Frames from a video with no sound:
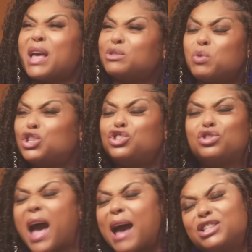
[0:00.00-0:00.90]
just
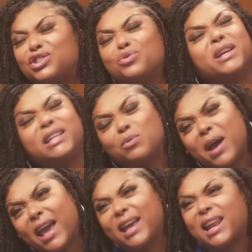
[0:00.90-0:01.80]
what you I do
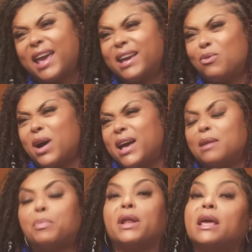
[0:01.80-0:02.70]
anyway. Like yeah.
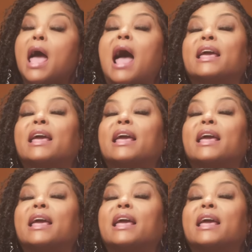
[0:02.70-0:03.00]
what? But it